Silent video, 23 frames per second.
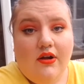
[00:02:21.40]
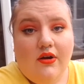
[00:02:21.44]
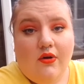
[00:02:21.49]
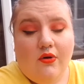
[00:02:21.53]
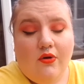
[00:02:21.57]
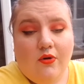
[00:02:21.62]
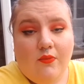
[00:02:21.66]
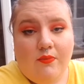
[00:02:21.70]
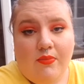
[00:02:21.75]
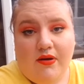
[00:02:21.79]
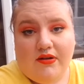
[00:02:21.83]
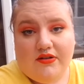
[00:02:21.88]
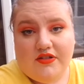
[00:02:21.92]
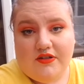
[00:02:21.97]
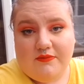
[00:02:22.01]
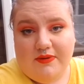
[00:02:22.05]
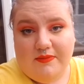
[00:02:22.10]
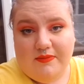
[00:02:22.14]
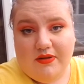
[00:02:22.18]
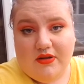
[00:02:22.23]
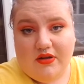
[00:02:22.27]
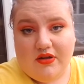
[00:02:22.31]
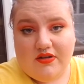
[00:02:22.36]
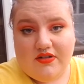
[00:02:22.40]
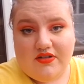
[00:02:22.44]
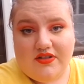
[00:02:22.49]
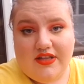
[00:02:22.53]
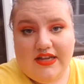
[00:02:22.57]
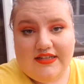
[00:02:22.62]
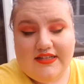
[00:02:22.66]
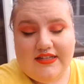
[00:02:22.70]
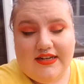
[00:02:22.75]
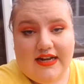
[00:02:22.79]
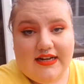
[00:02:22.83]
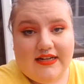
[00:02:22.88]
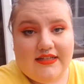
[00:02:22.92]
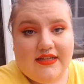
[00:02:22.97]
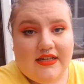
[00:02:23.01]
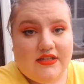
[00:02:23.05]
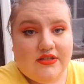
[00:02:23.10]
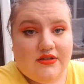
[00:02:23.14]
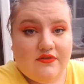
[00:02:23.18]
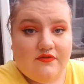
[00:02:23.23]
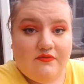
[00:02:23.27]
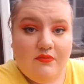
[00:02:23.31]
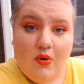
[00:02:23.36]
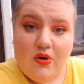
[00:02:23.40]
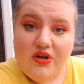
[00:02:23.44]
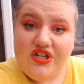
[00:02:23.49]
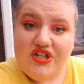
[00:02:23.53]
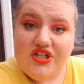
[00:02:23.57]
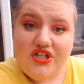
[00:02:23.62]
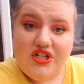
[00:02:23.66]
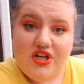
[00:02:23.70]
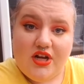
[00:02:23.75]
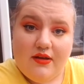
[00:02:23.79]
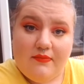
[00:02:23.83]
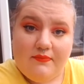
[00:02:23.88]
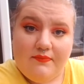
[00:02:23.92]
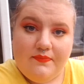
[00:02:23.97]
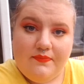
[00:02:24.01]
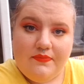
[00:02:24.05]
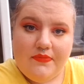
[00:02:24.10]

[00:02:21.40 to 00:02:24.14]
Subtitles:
or possibly because there's an excess of moisture.